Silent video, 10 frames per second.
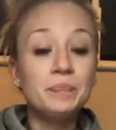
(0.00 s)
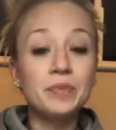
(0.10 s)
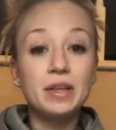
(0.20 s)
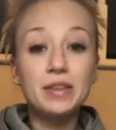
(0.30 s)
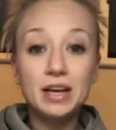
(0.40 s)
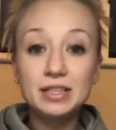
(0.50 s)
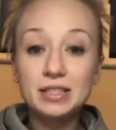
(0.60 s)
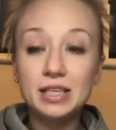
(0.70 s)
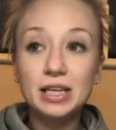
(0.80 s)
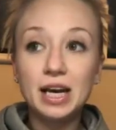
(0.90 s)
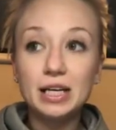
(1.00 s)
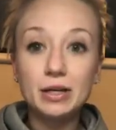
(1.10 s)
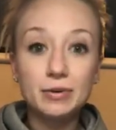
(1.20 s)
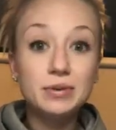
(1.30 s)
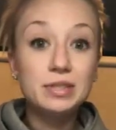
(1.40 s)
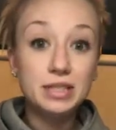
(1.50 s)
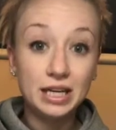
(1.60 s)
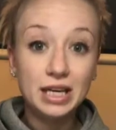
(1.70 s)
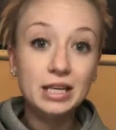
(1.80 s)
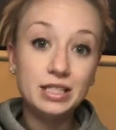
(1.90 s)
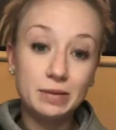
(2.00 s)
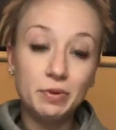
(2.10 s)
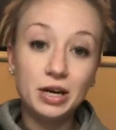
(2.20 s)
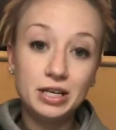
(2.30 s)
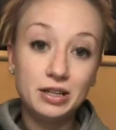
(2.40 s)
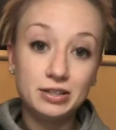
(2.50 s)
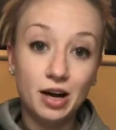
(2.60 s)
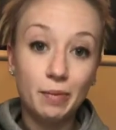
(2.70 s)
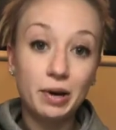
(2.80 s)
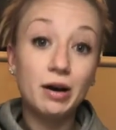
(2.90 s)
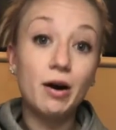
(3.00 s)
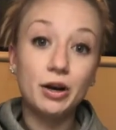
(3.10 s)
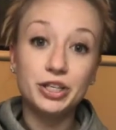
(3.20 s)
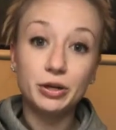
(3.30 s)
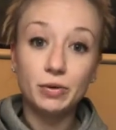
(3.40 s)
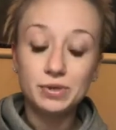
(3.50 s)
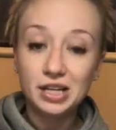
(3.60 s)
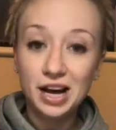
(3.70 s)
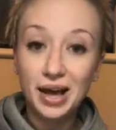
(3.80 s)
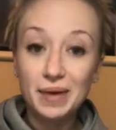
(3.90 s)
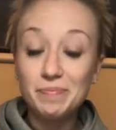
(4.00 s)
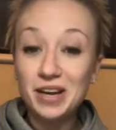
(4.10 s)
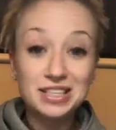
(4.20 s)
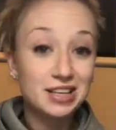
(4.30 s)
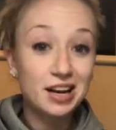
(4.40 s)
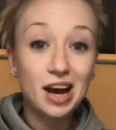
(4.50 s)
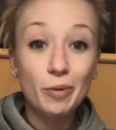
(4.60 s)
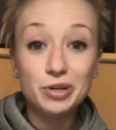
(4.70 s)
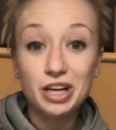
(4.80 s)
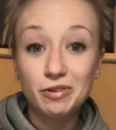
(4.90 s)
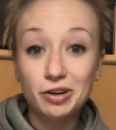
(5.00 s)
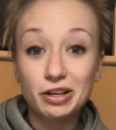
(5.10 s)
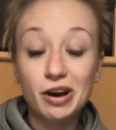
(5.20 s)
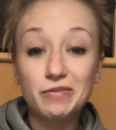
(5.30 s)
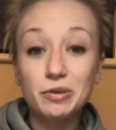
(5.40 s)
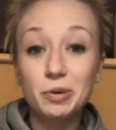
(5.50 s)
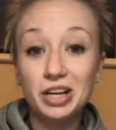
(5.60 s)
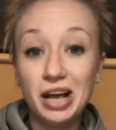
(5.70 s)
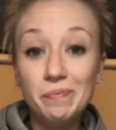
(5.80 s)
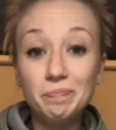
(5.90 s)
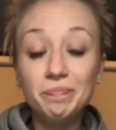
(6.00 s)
things to get you digging deeper into the topic on your own time based on how much effort you have to put in.